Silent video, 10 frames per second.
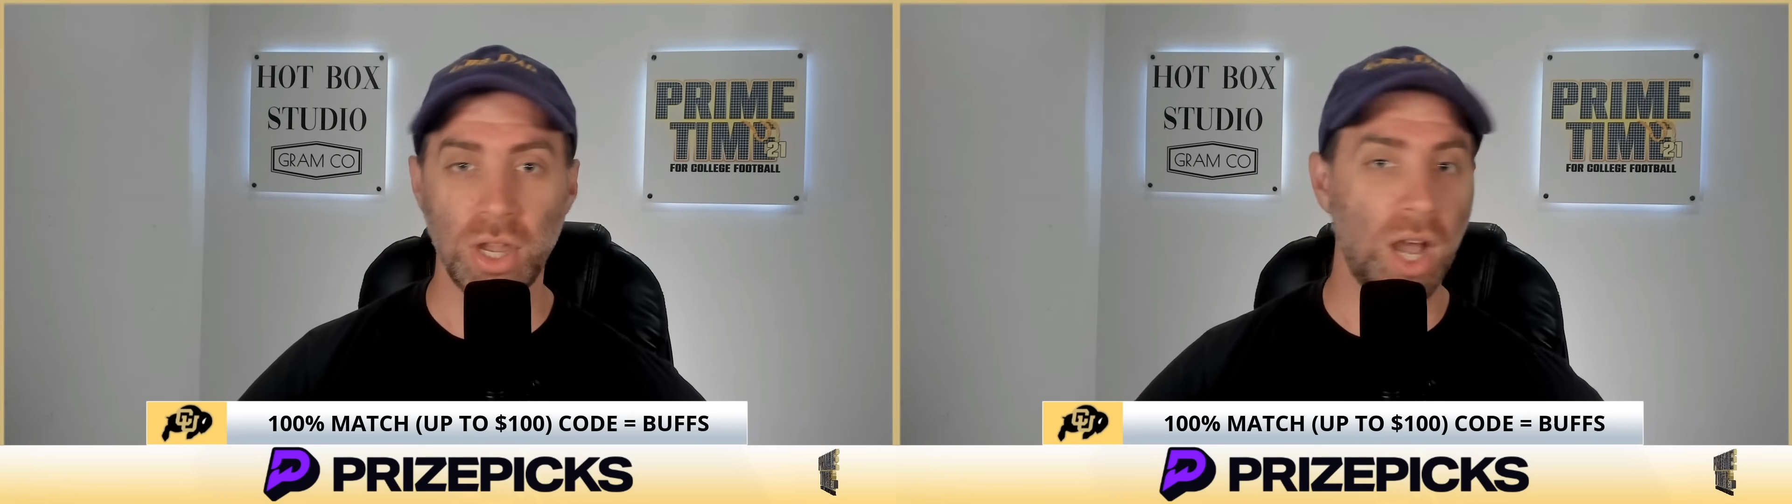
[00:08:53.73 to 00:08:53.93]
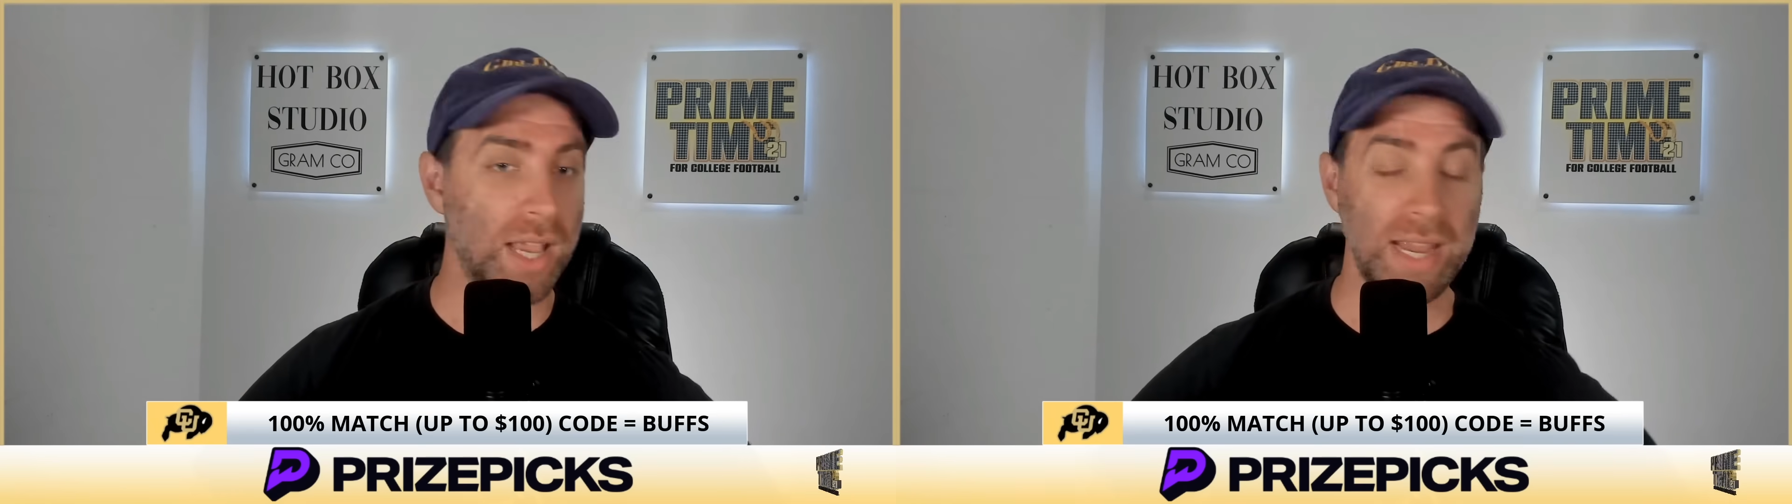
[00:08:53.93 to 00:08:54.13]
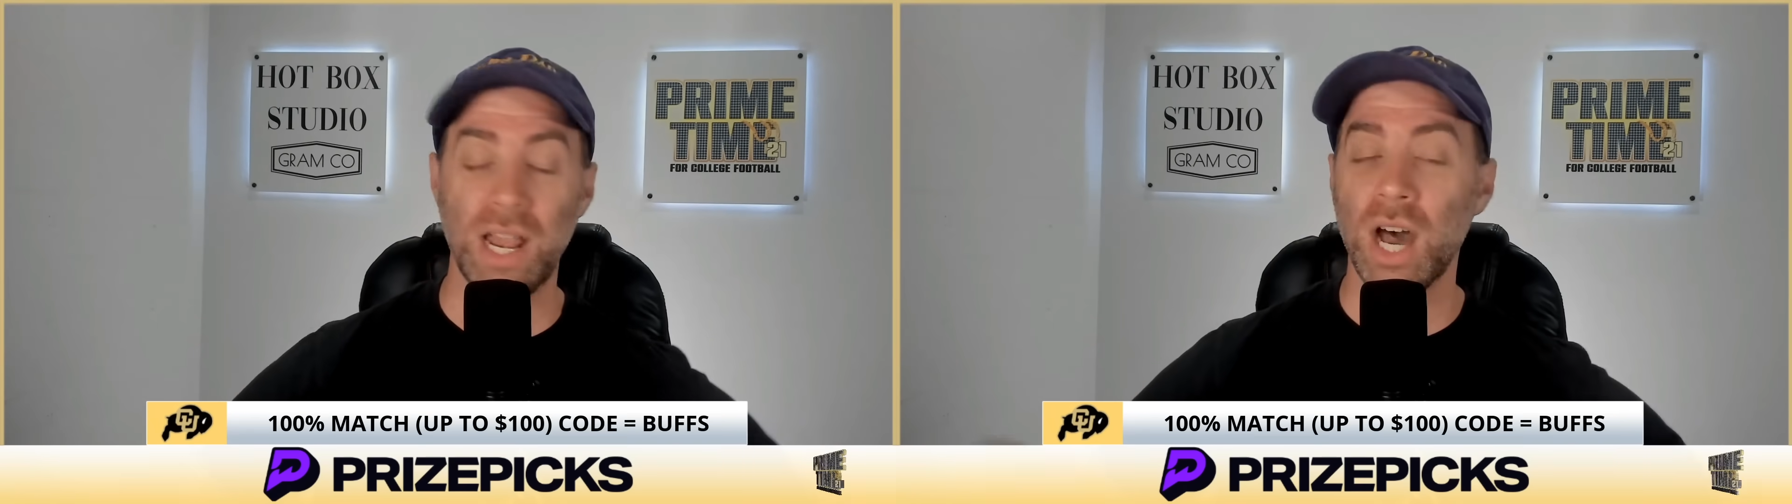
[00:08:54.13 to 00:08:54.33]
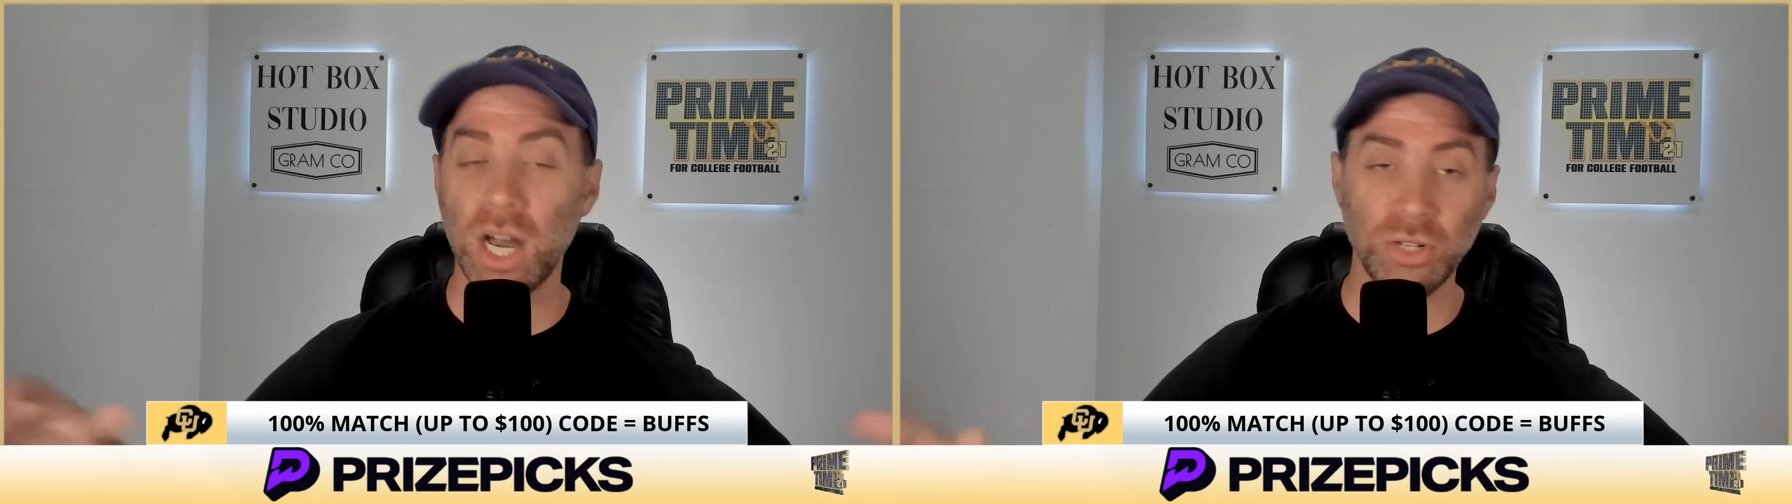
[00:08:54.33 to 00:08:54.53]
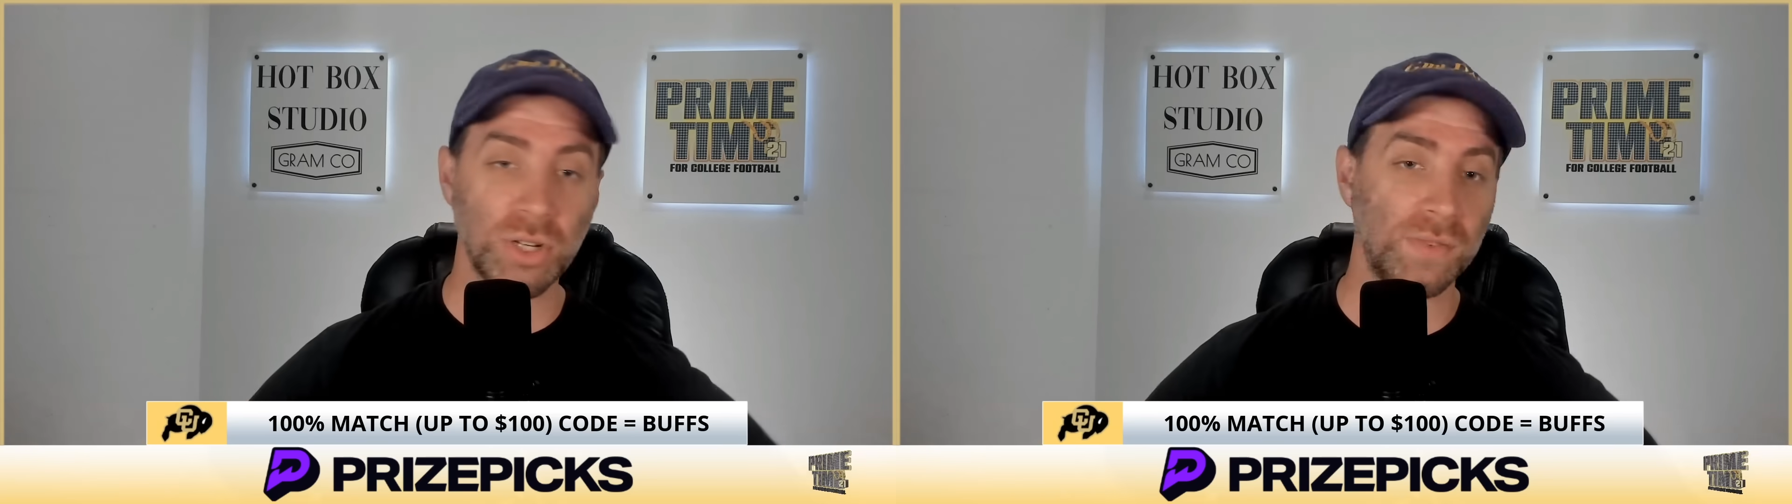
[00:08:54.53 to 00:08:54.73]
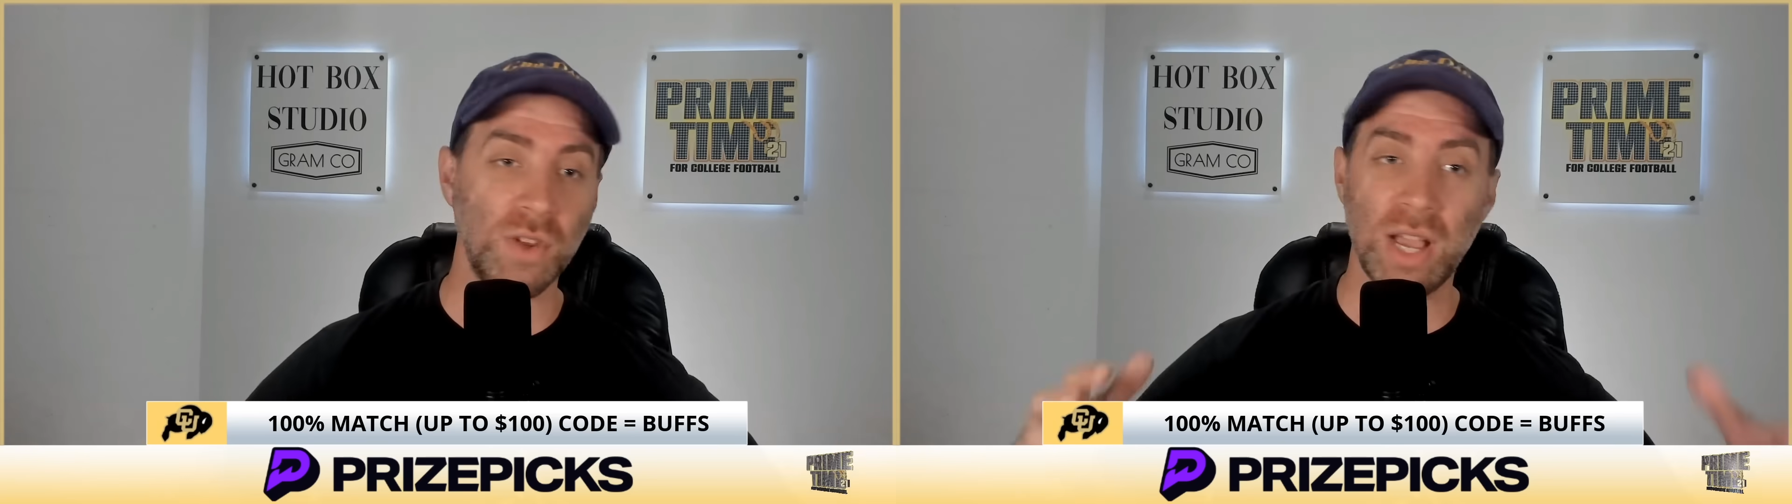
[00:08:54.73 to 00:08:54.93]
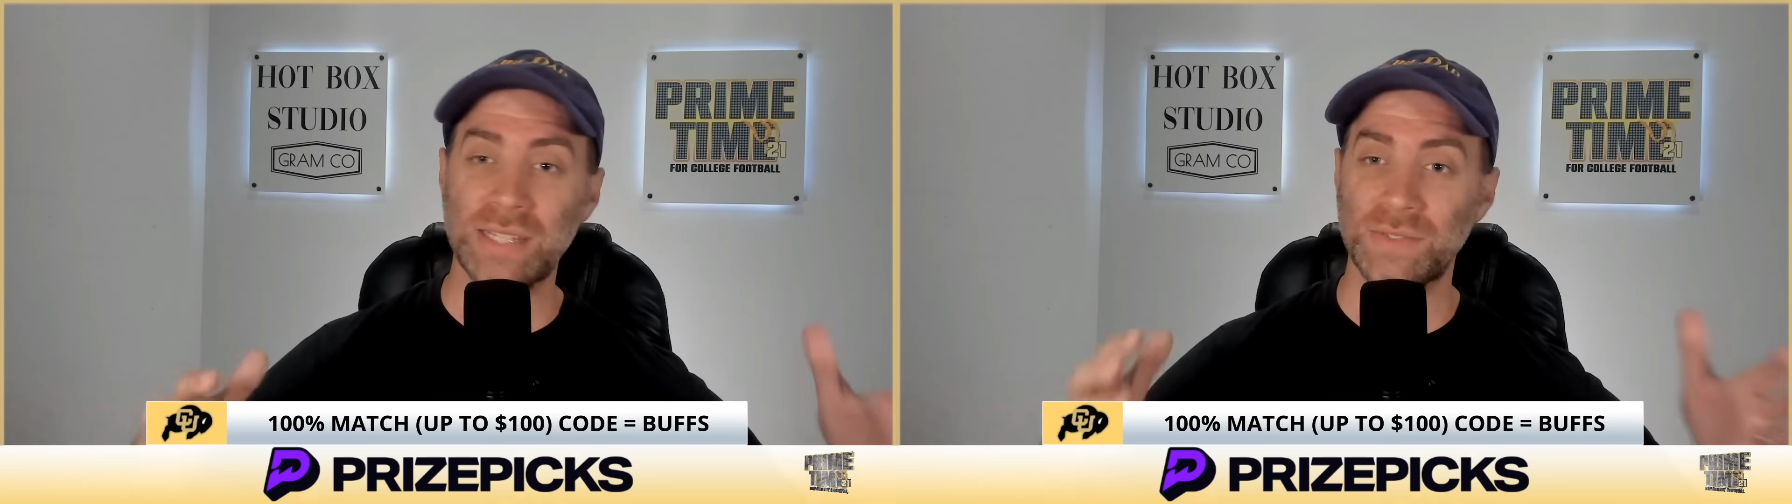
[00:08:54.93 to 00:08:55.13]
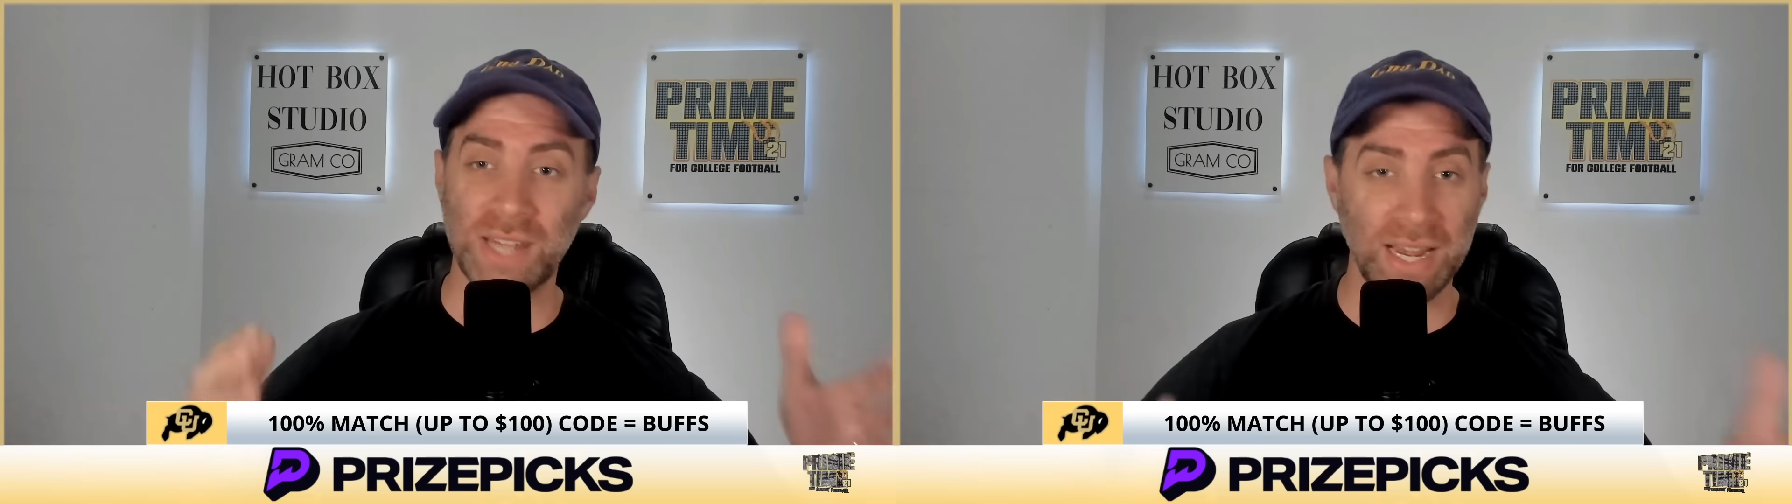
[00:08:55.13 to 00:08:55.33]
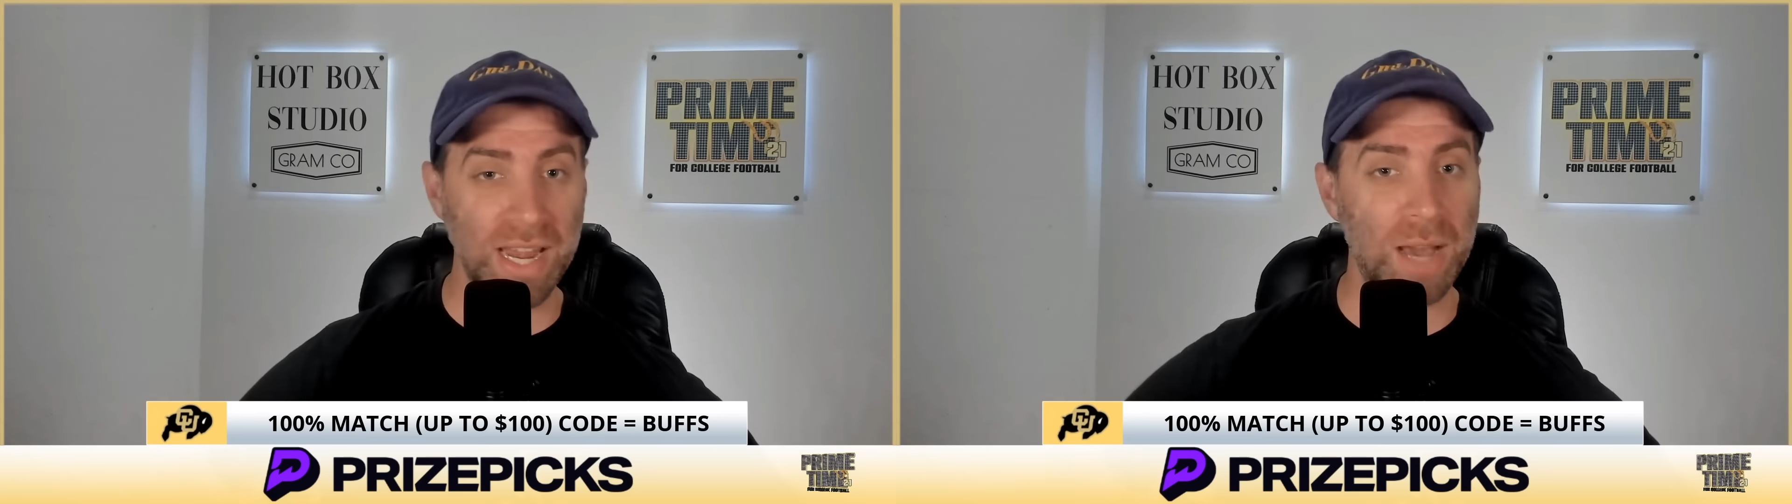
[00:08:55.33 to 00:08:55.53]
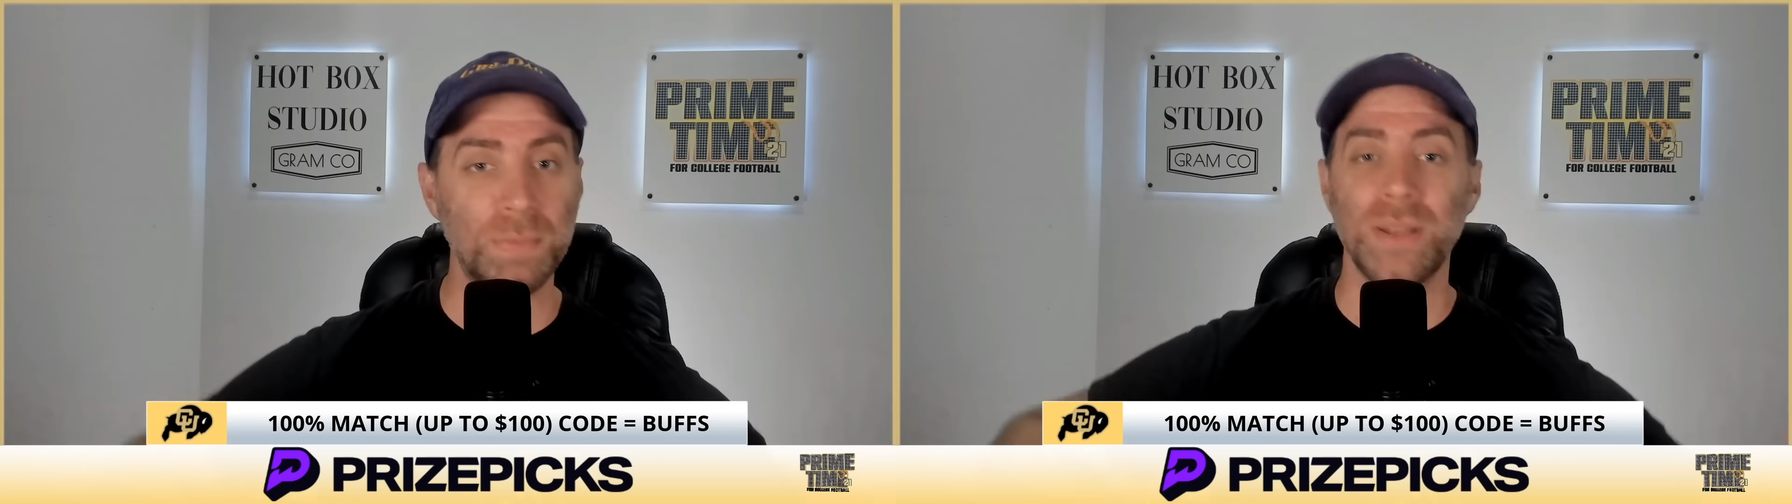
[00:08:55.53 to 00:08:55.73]
Again, hundreds of you guys have signed
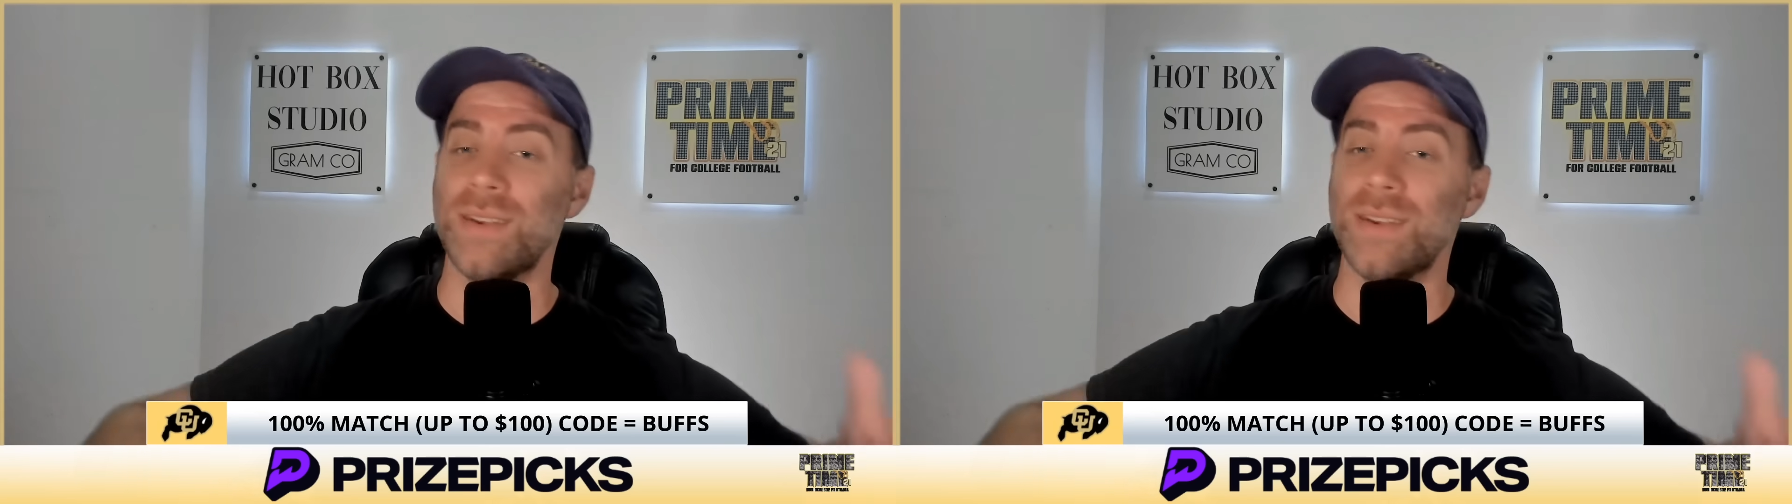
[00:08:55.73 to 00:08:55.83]
up.